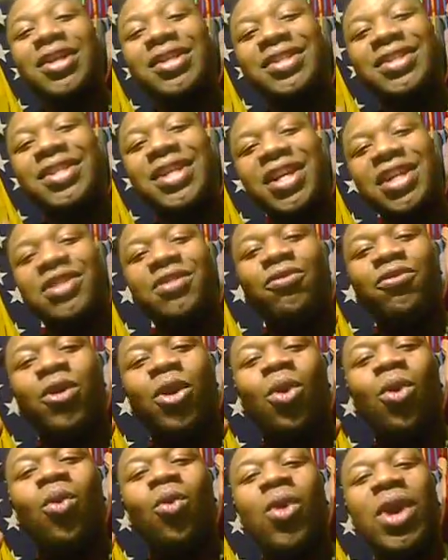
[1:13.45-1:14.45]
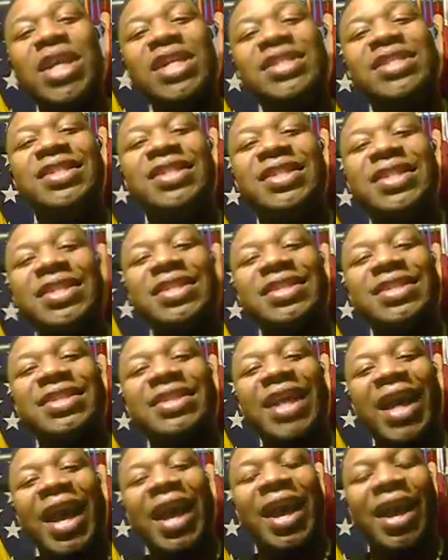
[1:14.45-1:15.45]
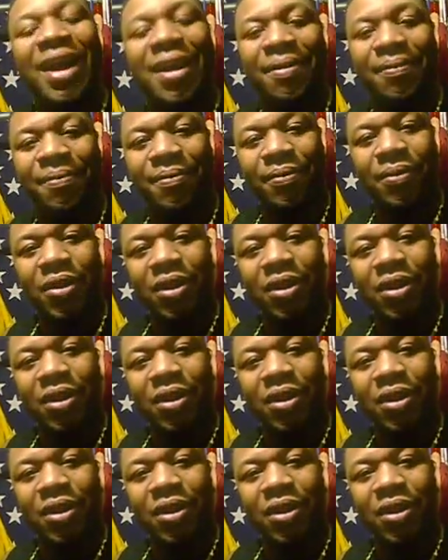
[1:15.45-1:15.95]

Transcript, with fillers: just for wasting his time.